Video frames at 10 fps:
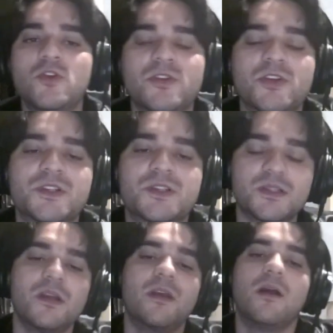There's
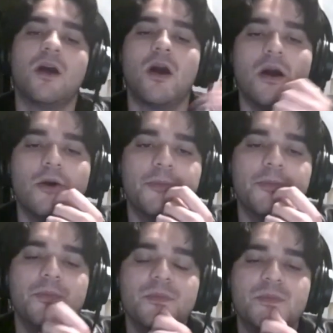
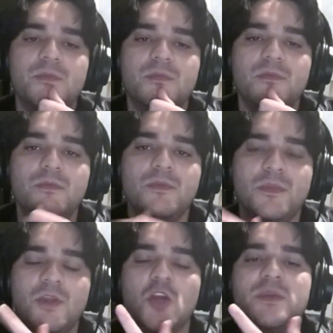
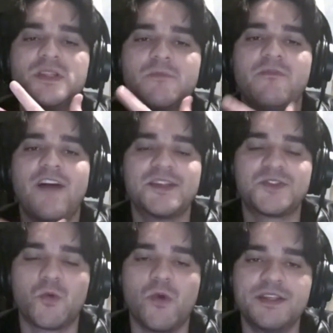there can be some faster
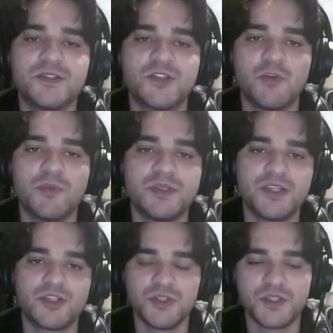ways in certain
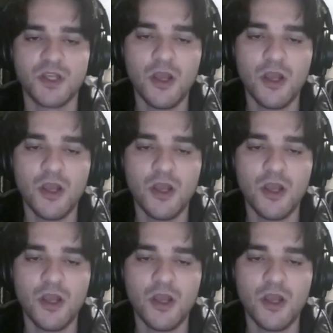positions,